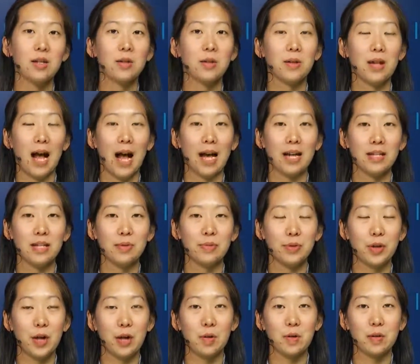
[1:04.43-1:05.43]
so the IT
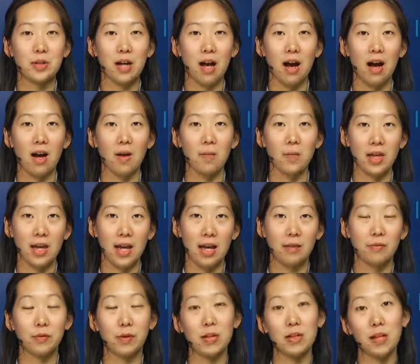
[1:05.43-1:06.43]
pros
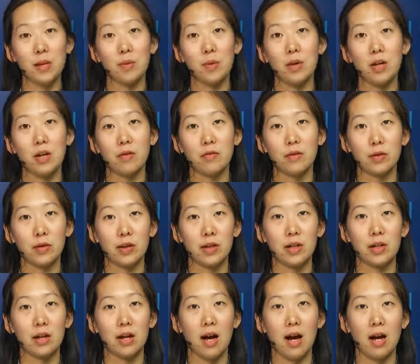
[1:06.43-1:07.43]
can, for example, if
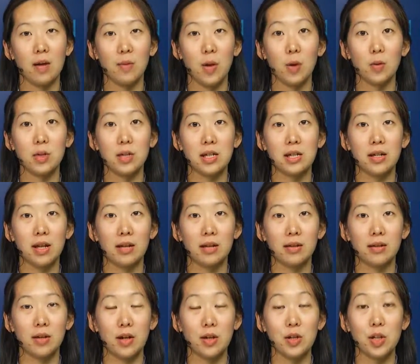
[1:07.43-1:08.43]
you're hosting a
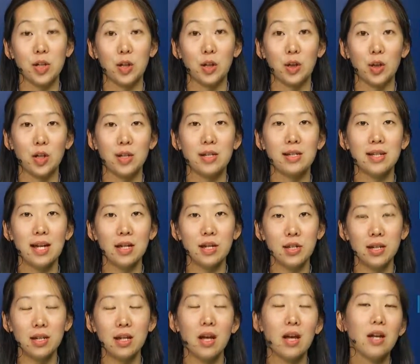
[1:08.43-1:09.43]
lunch and learn
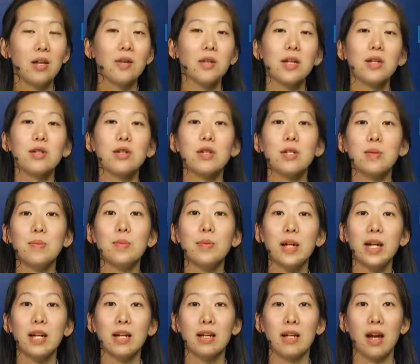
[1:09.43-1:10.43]
session, you can just
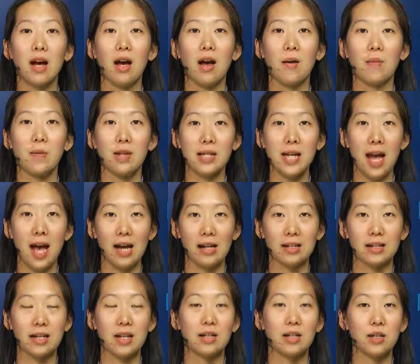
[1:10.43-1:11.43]
bring the
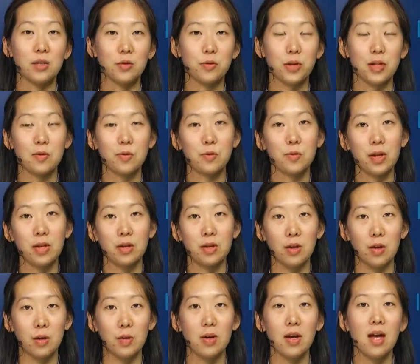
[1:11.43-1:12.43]
decks and the scripts with
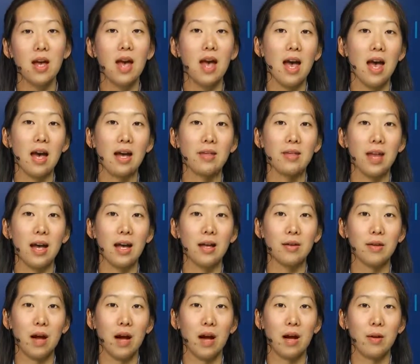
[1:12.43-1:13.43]
you, and
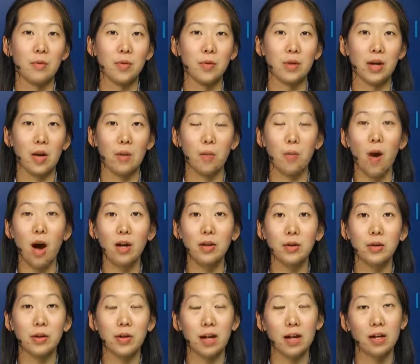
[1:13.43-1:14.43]
then you can walk
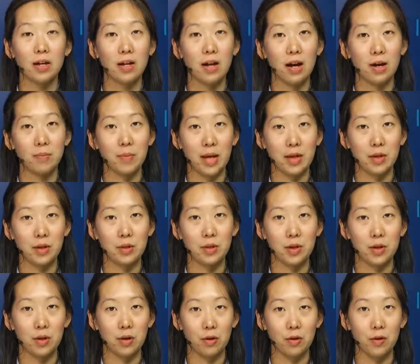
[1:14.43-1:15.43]
your end
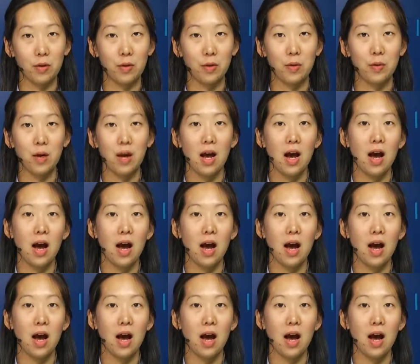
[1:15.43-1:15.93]
user through